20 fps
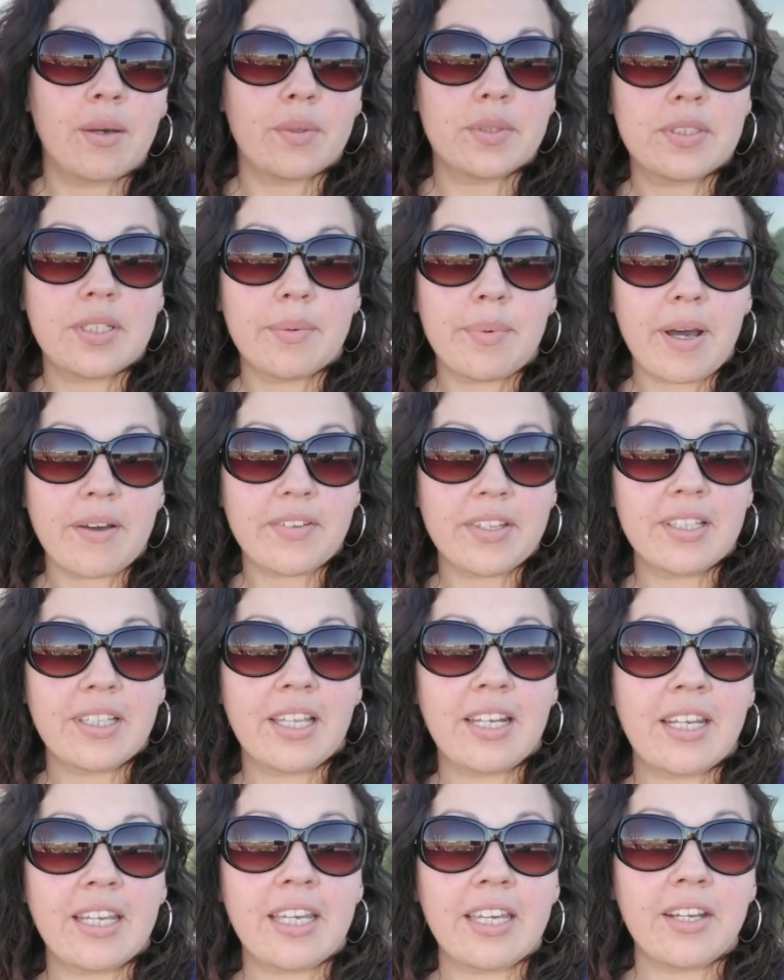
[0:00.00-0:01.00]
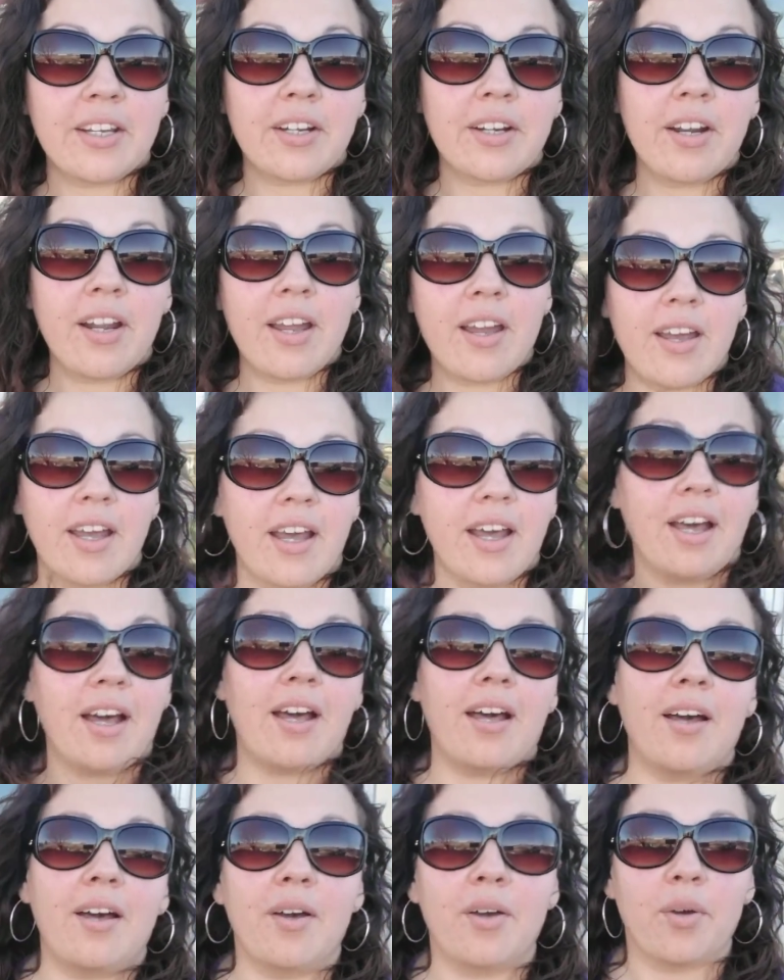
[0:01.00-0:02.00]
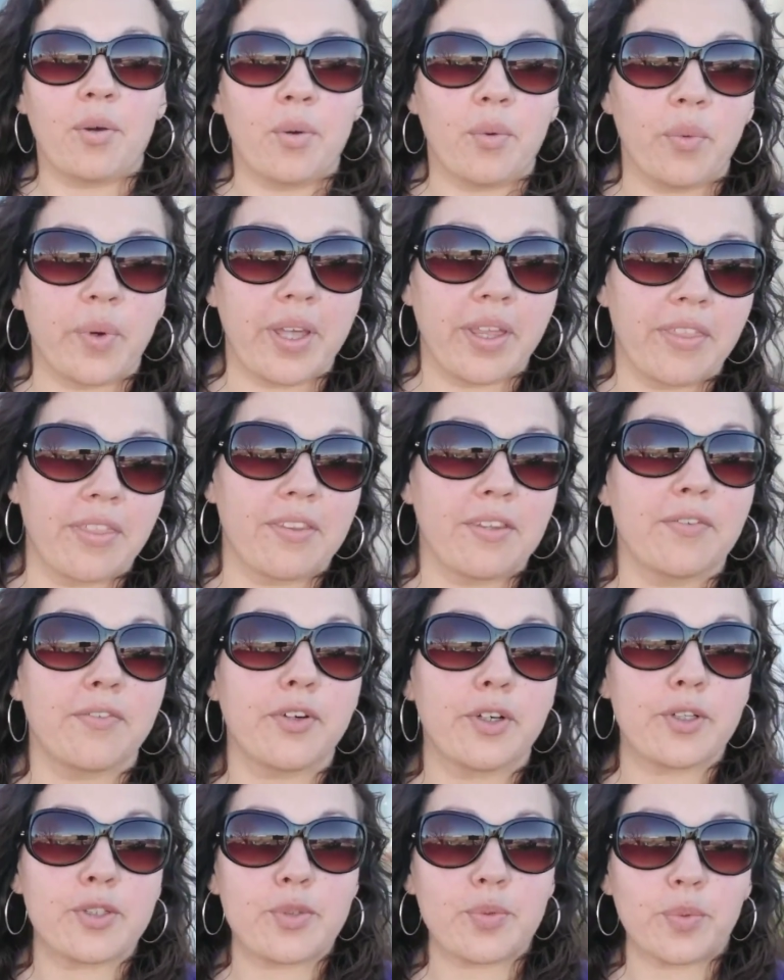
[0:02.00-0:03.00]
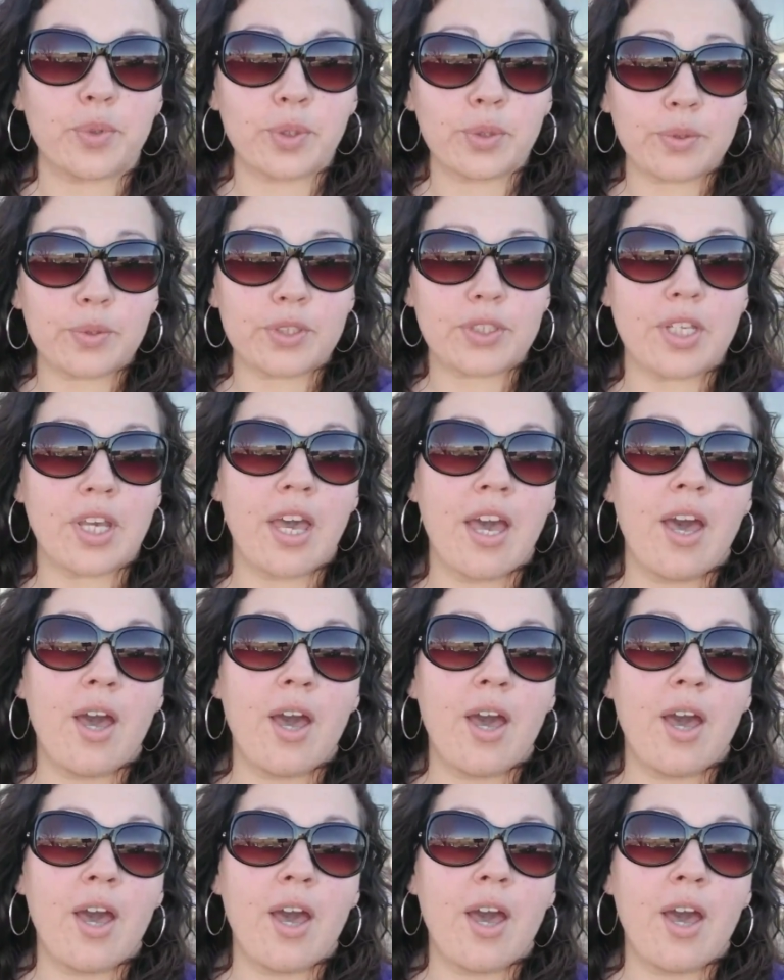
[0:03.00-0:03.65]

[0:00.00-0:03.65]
what's up? Javiolena here with Diverse Roots.